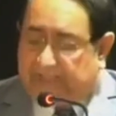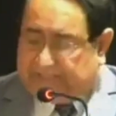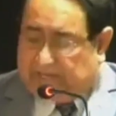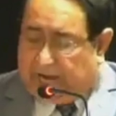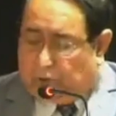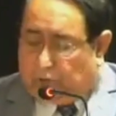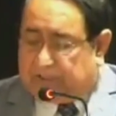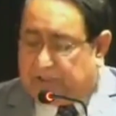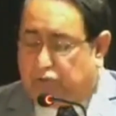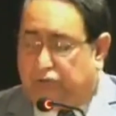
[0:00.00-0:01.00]
This led
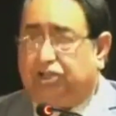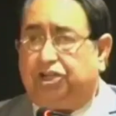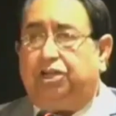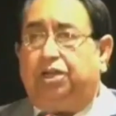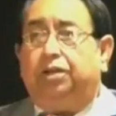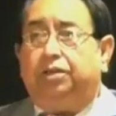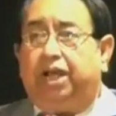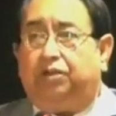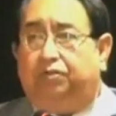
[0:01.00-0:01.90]
to a situation